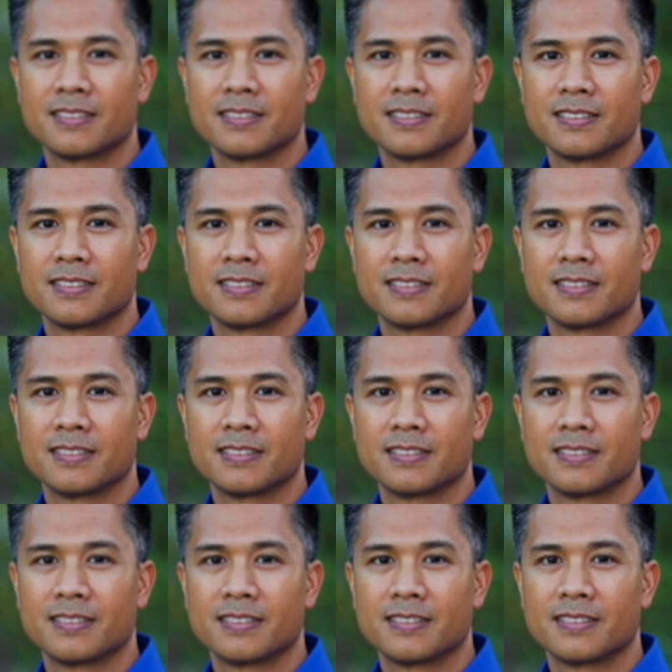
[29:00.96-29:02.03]

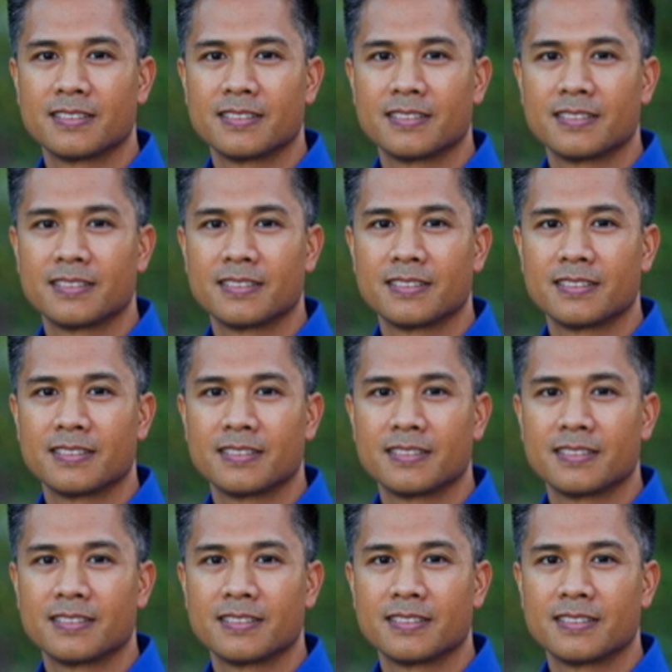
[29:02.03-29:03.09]

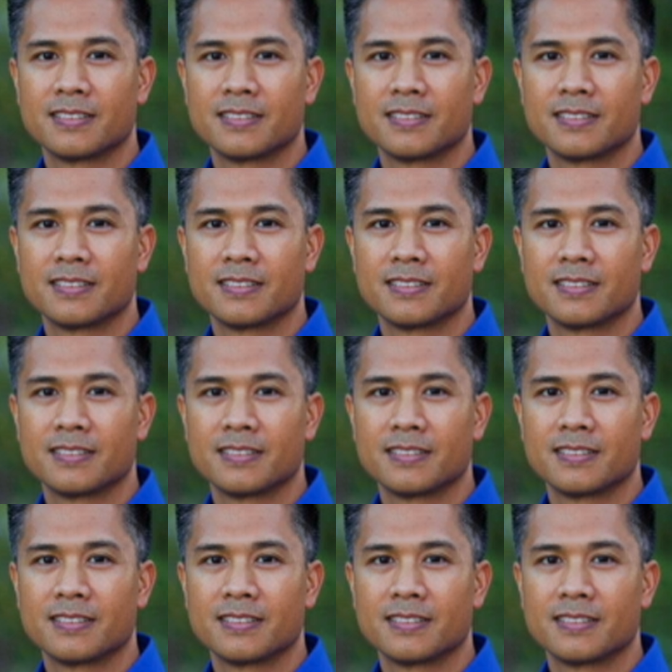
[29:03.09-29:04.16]

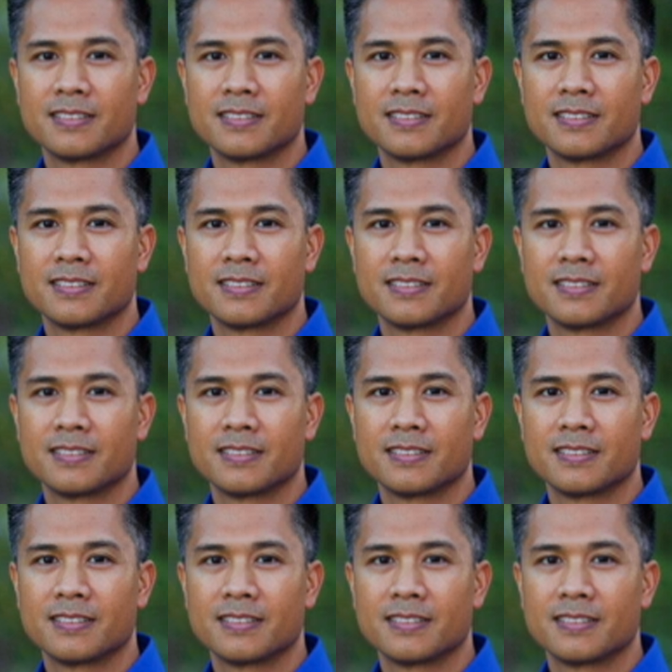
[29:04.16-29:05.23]

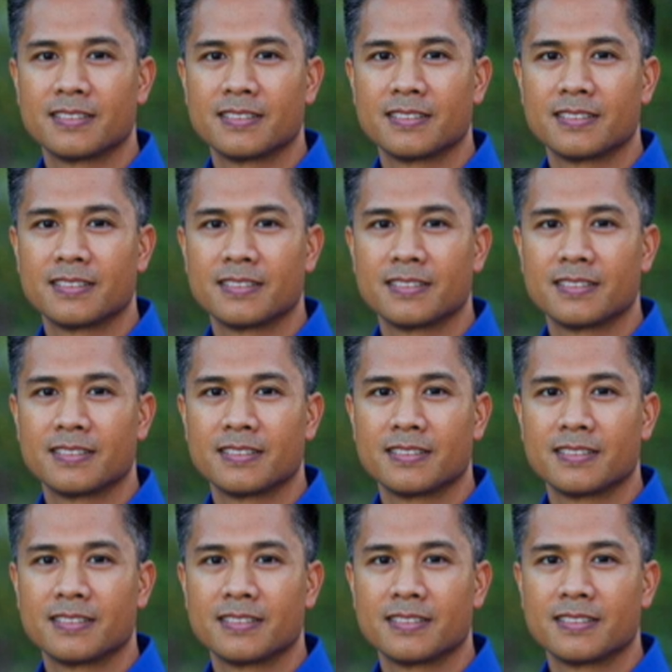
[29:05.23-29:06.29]

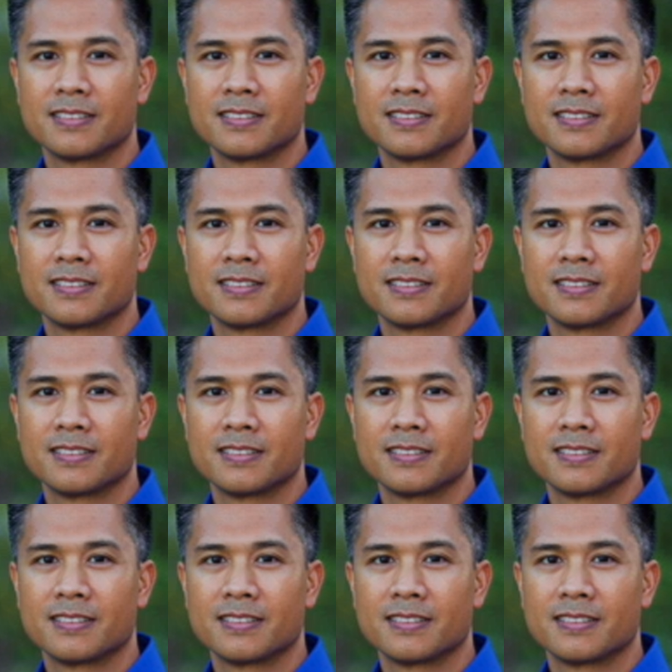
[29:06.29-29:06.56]
(silent)